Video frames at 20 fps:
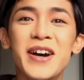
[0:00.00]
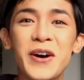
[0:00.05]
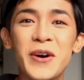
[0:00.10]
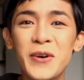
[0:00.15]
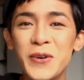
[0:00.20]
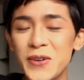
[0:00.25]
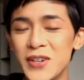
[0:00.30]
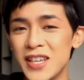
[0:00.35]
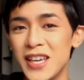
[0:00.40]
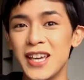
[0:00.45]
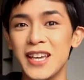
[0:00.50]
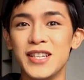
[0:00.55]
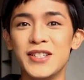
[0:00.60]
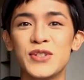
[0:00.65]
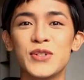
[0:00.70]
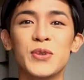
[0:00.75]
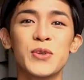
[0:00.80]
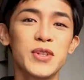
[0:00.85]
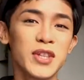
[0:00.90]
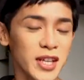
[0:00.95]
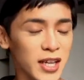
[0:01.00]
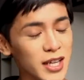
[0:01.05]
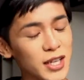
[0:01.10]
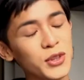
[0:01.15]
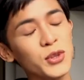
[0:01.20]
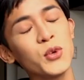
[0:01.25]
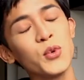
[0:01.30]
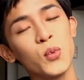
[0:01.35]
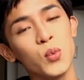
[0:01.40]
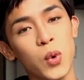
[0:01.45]
Okay, so
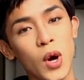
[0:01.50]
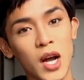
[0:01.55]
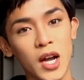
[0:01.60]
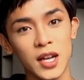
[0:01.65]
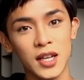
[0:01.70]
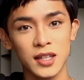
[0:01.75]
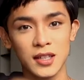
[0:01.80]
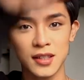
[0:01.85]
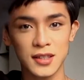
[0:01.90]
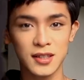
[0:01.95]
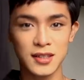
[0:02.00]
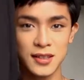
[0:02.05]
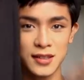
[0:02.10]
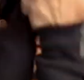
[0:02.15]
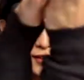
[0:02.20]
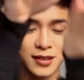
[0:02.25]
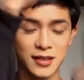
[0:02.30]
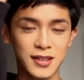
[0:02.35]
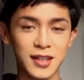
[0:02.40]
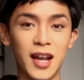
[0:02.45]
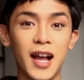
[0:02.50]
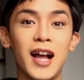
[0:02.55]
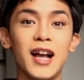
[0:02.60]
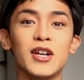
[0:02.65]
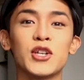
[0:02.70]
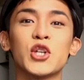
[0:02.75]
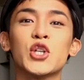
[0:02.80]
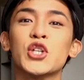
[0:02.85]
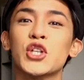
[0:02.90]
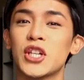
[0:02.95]
3, 2, 1.
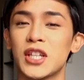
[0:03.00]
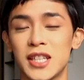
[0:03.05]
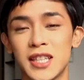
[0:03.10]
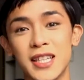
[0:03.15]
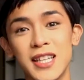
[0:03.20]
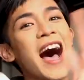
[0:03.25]
Action.